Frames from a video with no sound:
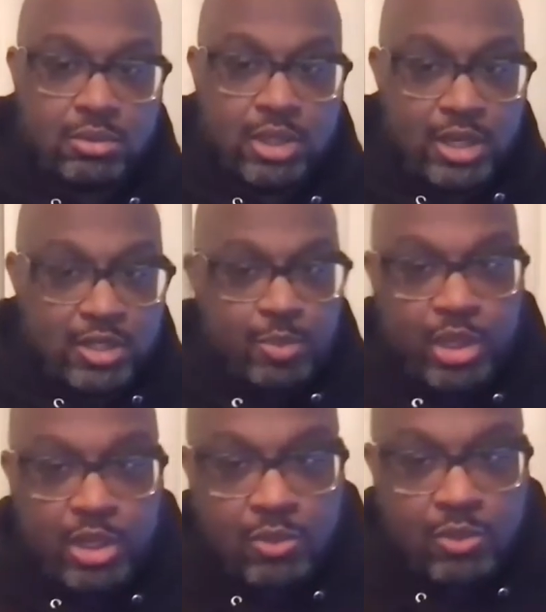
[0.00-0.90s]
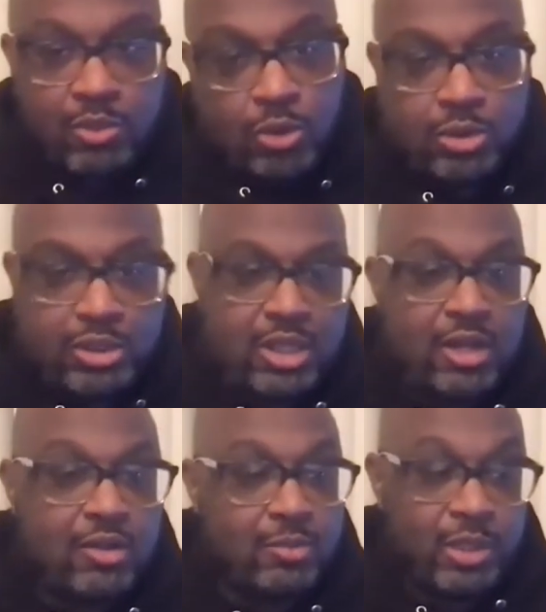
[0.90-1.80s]
here's the pick and roll
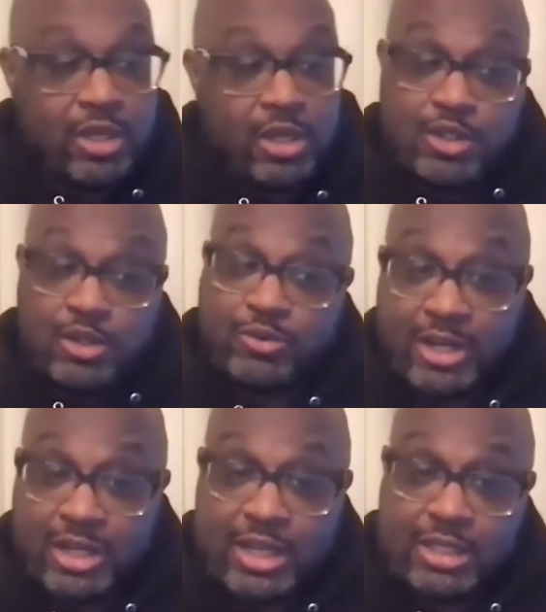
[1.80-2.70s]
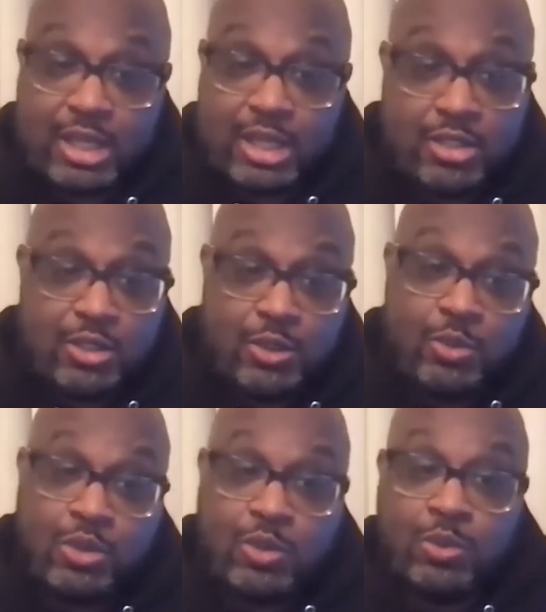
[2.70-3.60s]
instead of because you're afraid to get touched
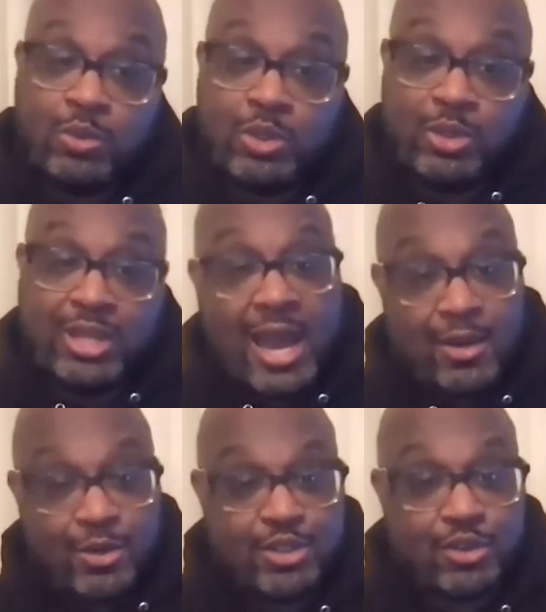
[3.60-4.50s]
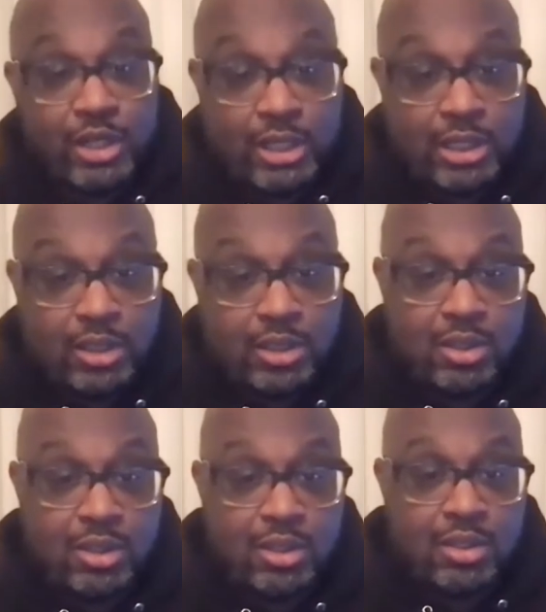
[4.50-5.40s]
you you you died on the screen
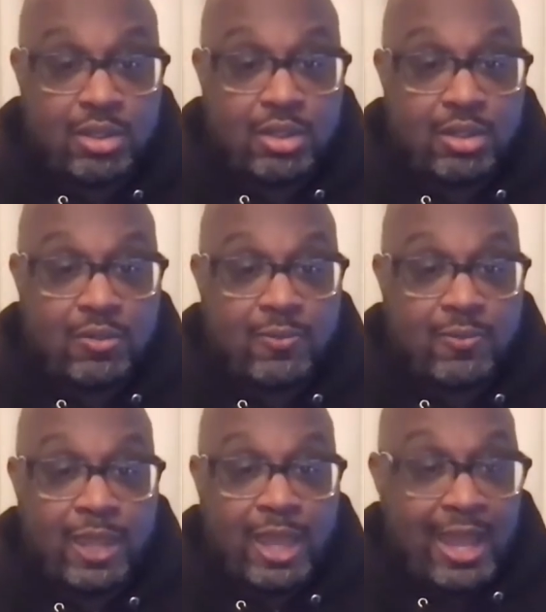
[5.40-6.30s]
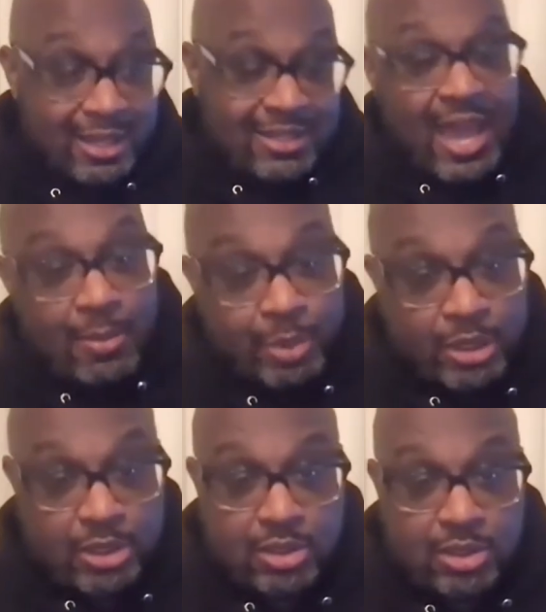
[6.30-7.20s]
and this
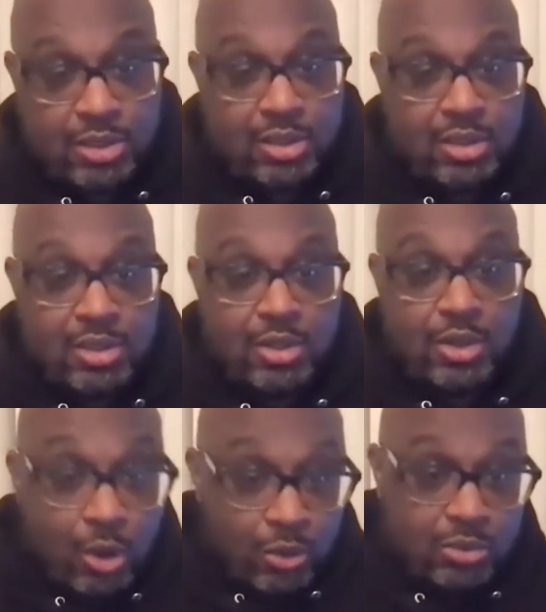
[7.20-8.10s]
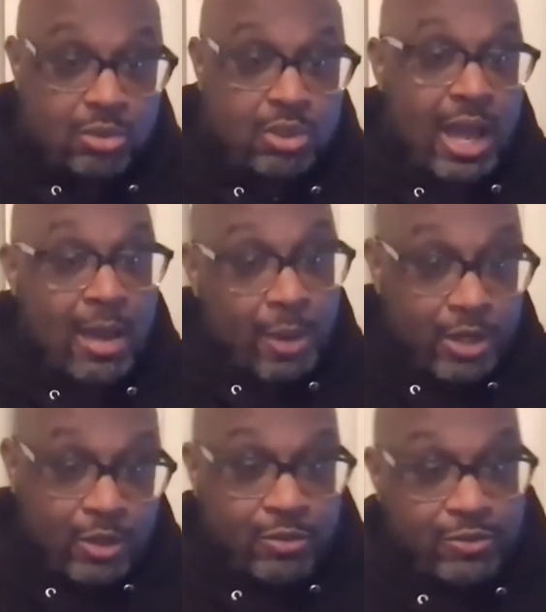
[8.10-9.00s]
happened no how
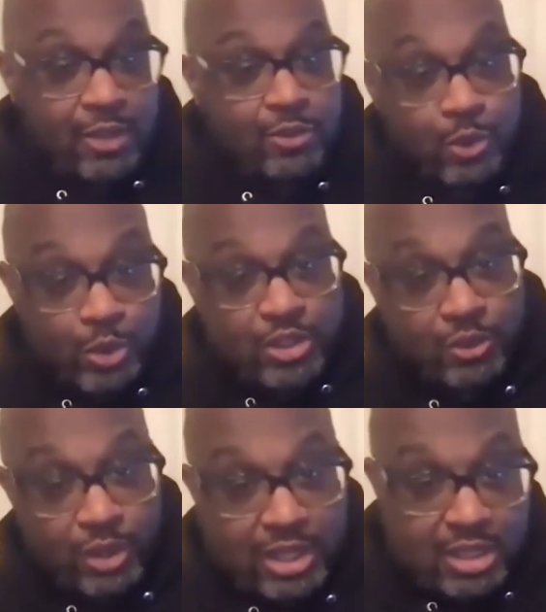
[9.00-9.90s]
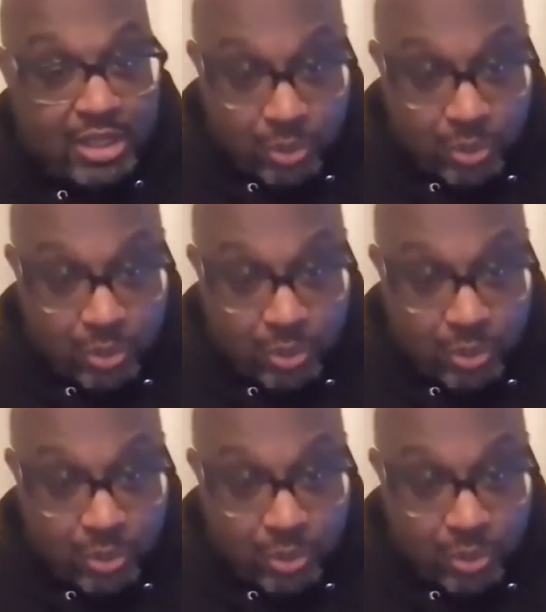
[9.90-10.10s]
about you fight through the screen this